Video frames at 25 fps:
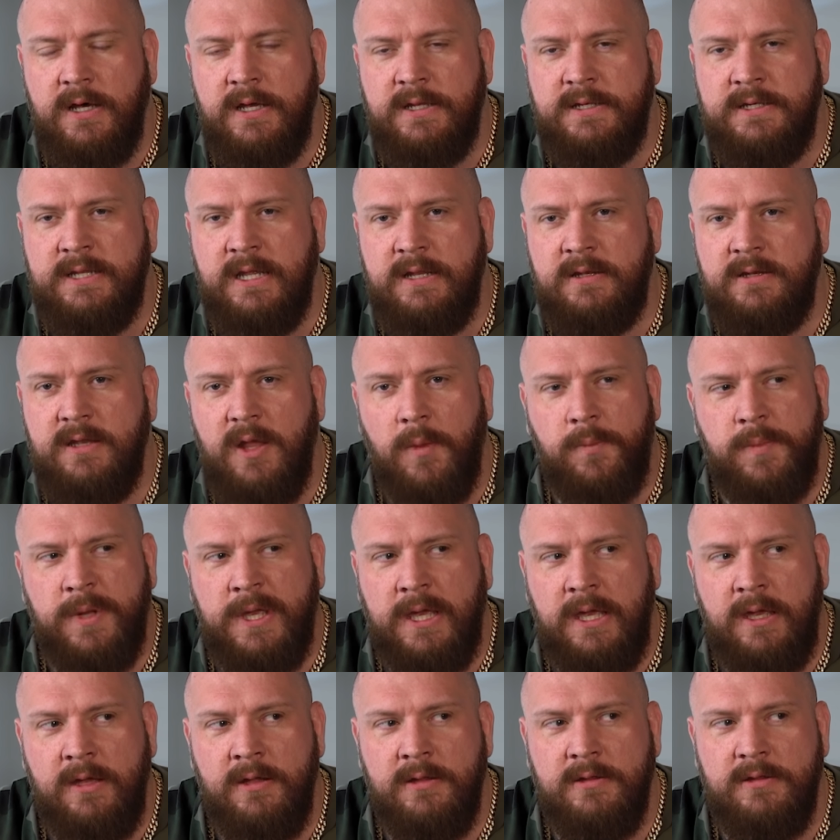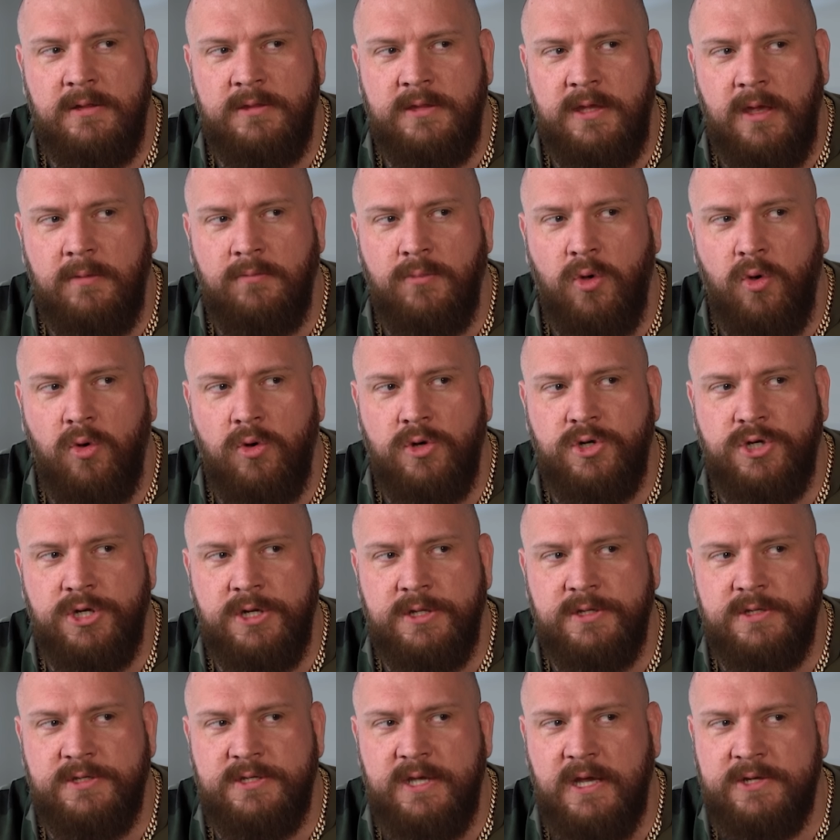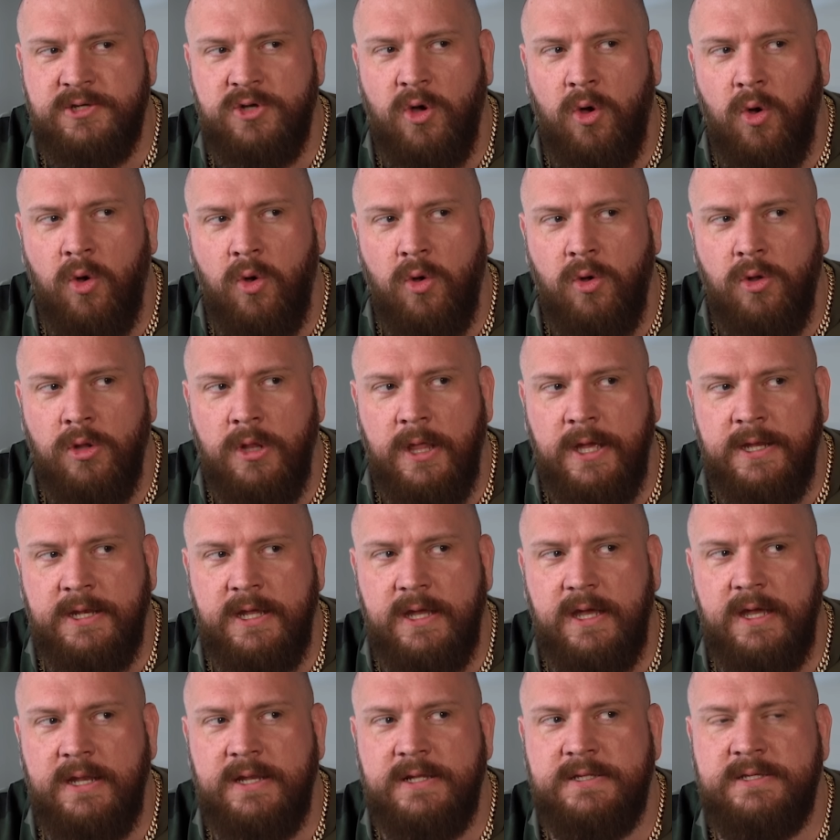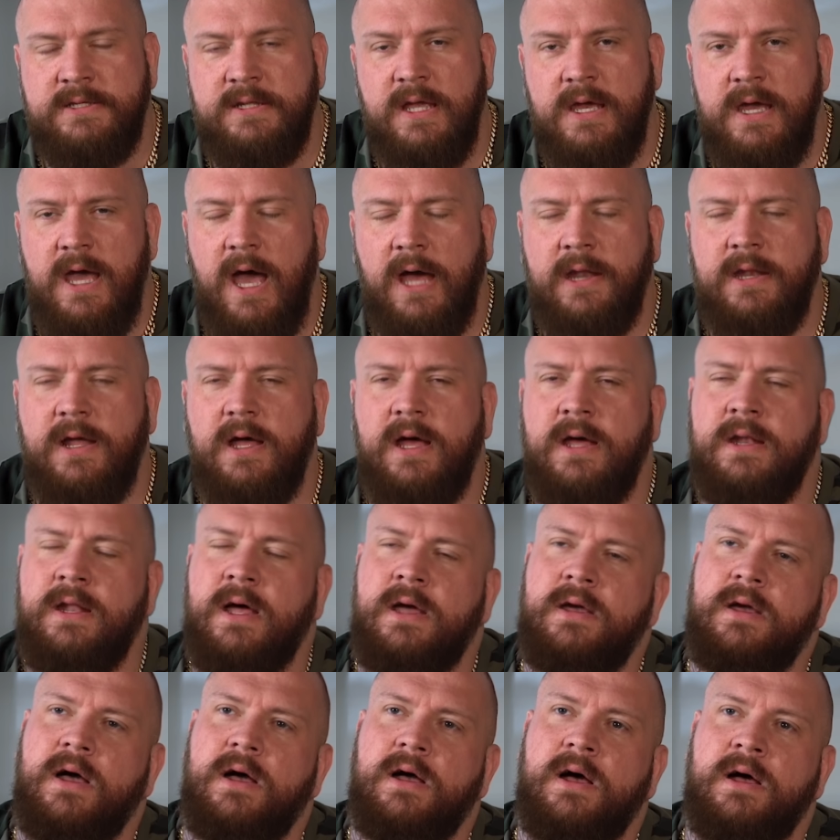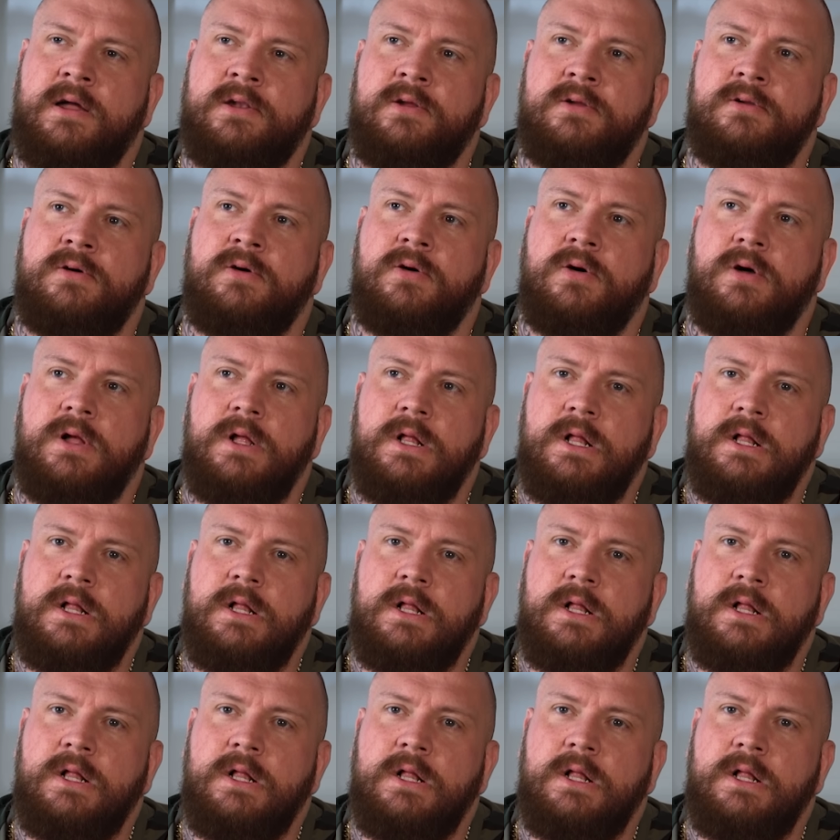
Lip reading: it didn't appeal to the emotions at all. And I don't know.